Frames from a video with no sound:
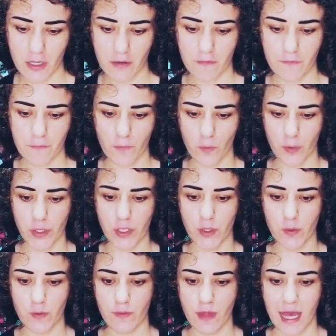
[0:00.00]
here for
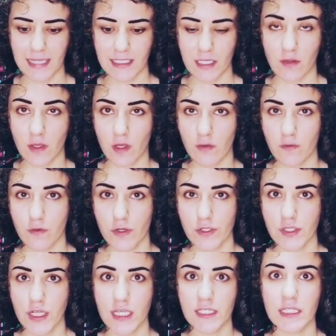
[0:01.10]
you that the
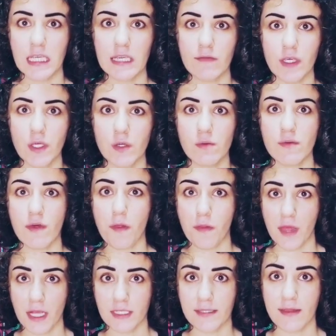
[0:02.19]
universe is giving you the
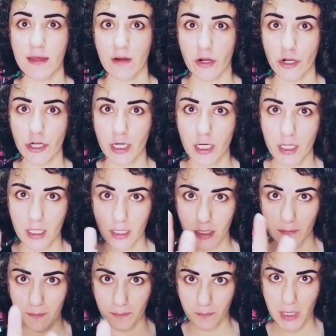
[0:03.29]
things that are
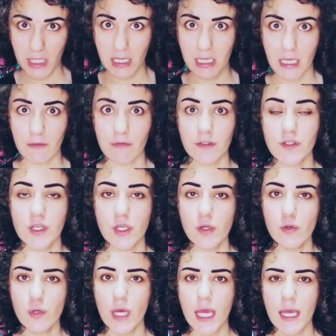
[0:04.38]
being given to
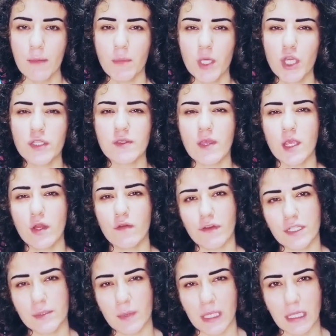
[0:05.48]
you because the
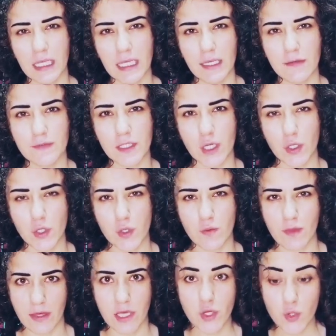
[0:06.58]
universe believes in you
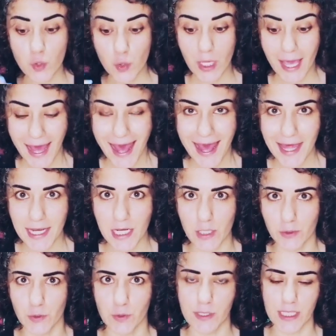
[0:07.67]
that you can
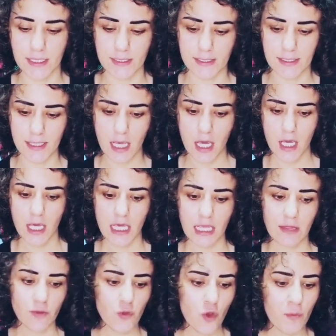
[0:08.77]
do this.
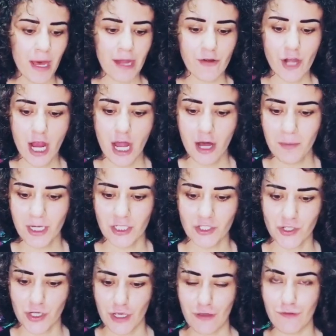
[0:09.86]
No matter how
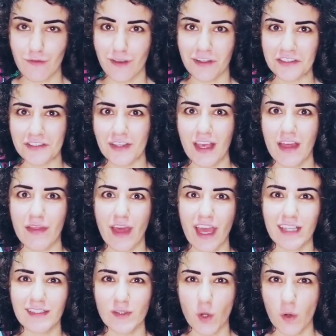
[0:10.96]
much it feels
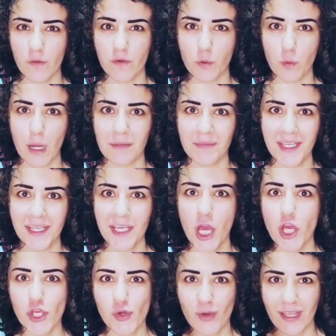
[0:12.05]
that it's overwhelming,
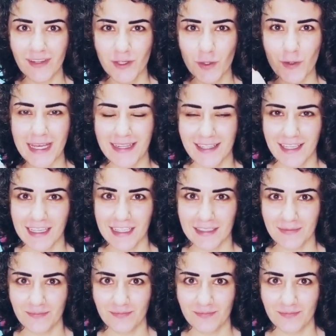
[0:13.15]
you can do it.